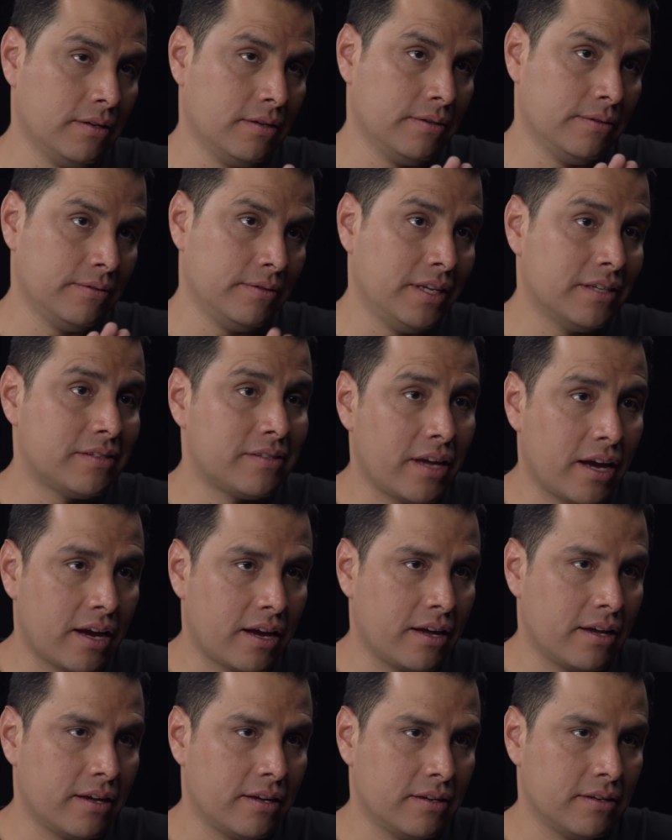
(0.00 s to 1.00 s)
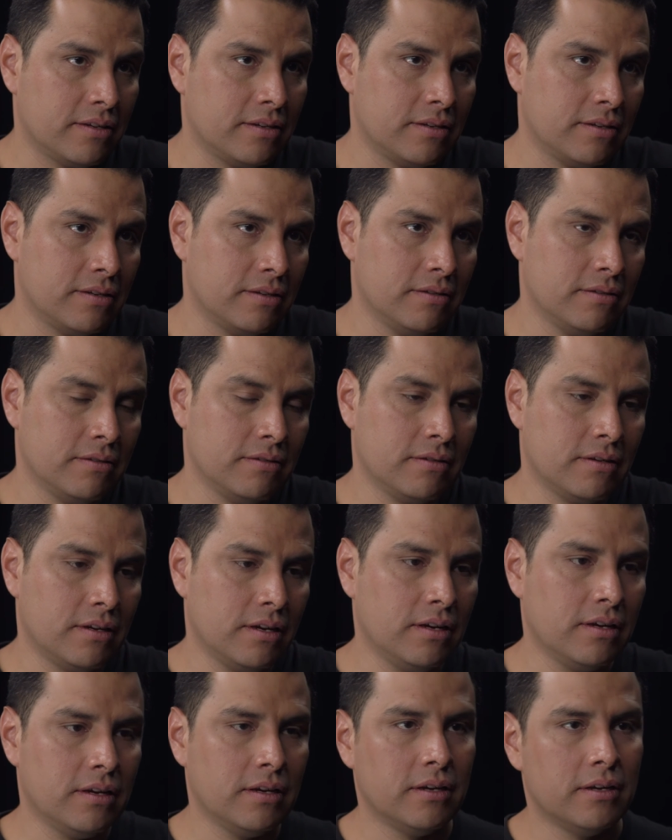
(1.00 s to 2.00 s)
uh, the stack. Okay.
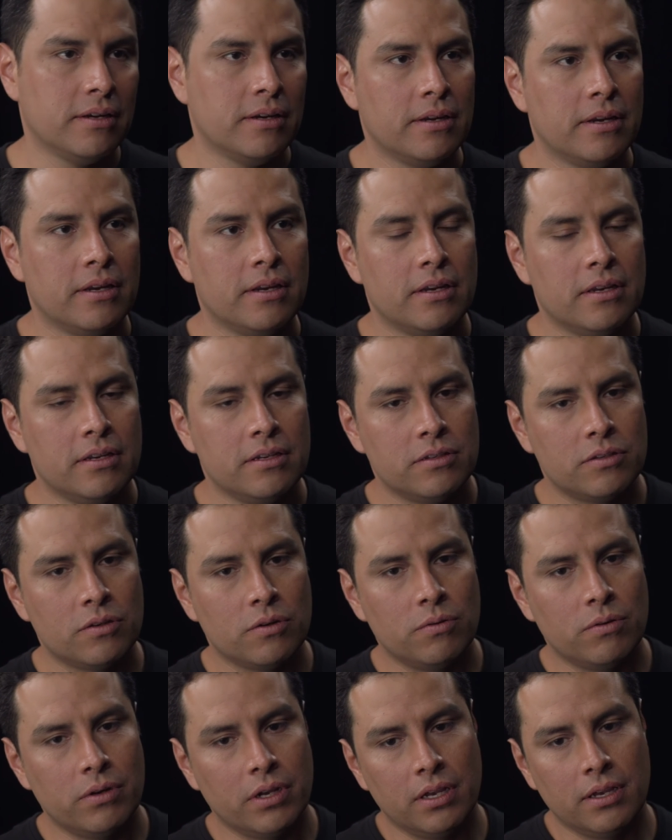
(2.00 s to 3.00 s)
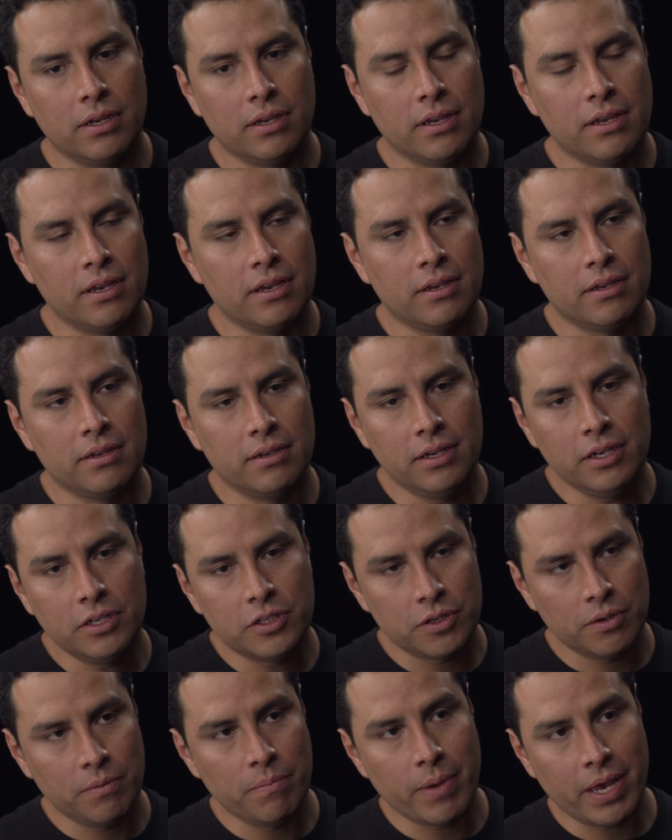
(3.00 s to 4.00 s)
Okay. So uh,
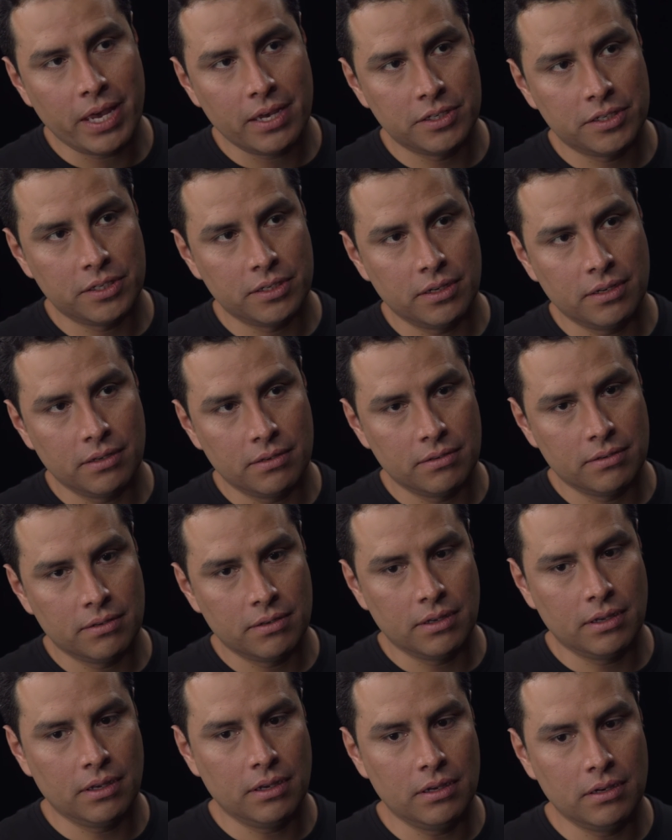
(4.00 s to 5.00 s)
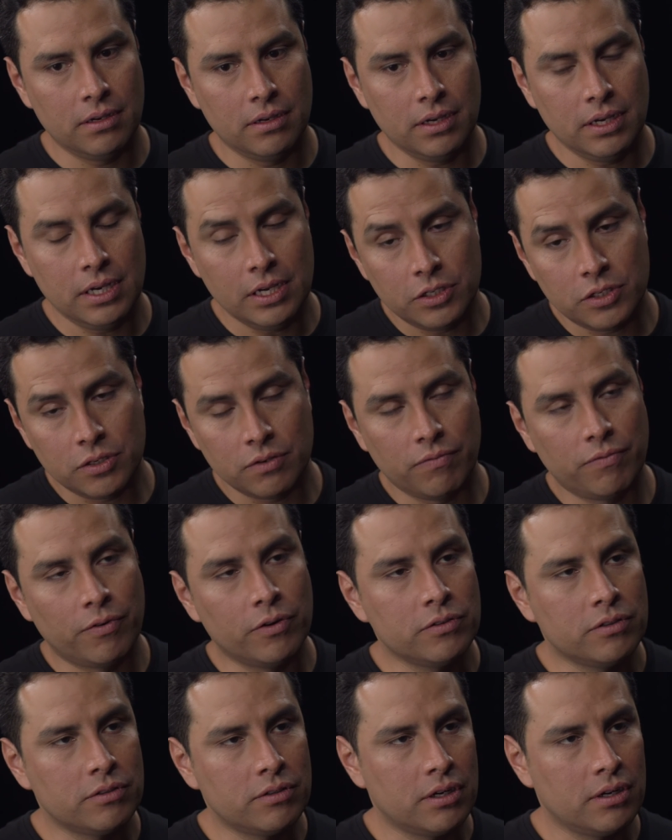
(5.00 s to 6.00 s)
each image, uh, each
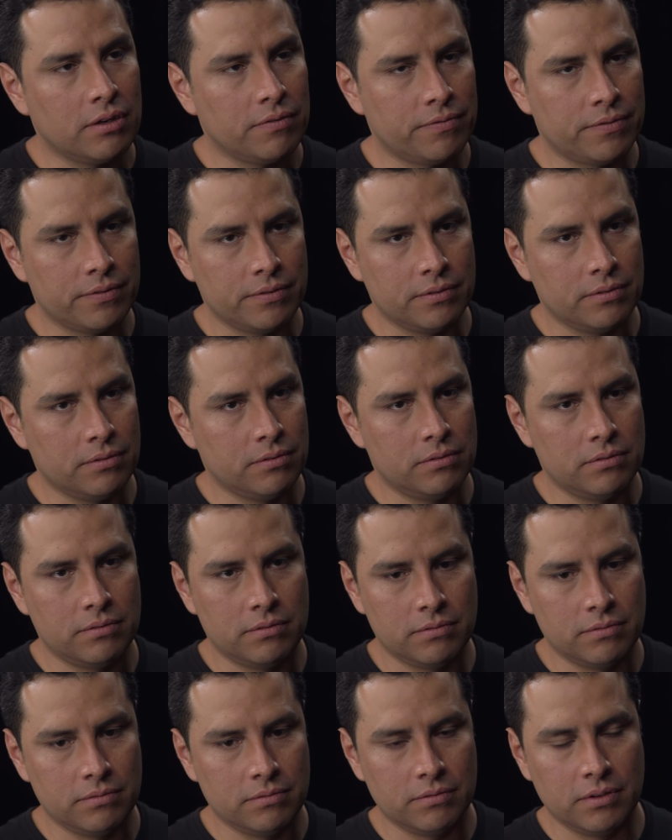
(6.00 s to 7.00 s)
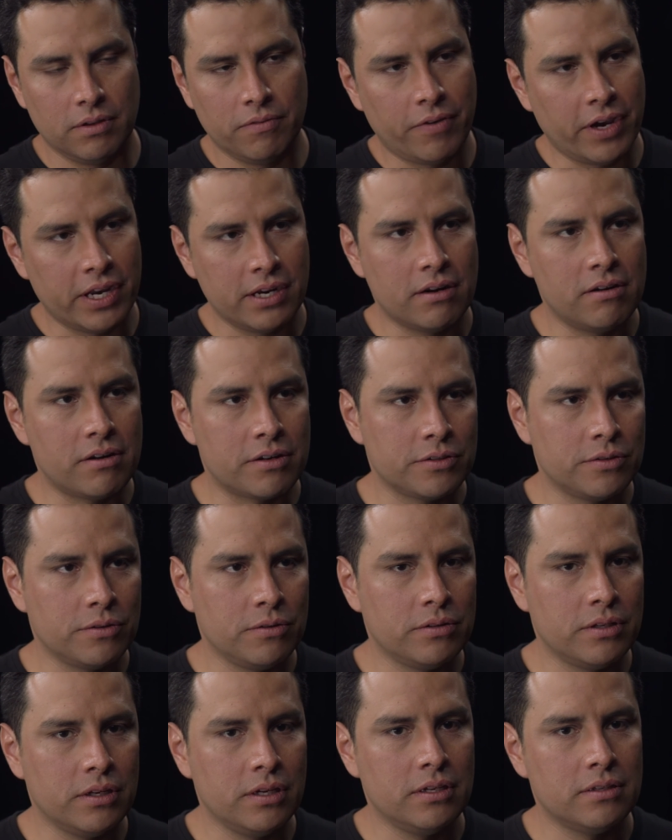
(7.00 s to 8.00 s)
photograph, or the final
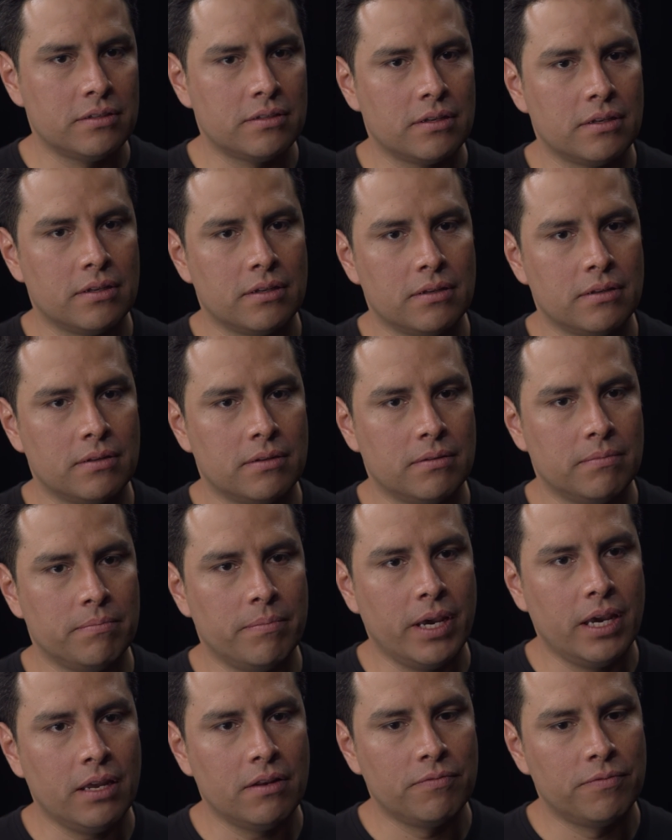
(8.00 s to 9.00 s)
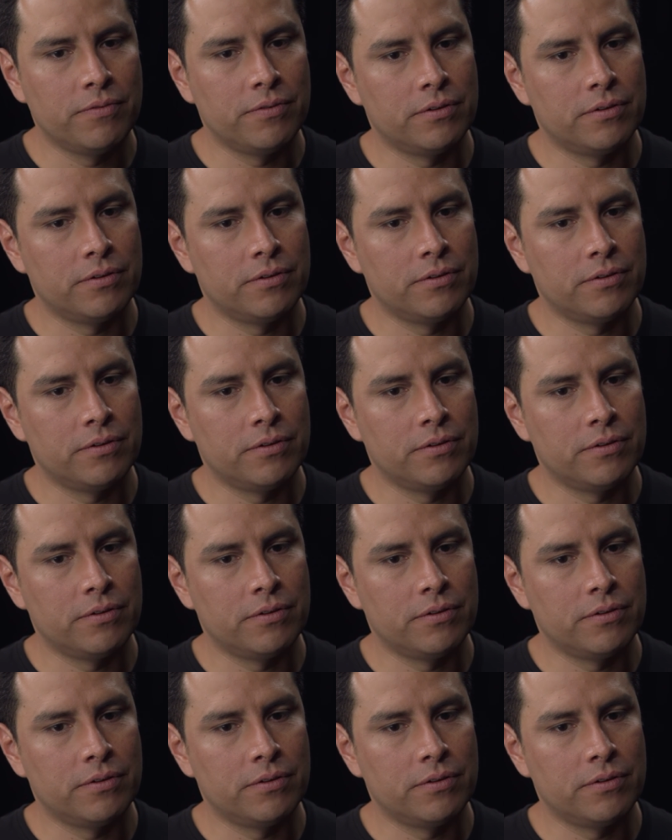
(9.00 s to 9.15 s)
result is uh, made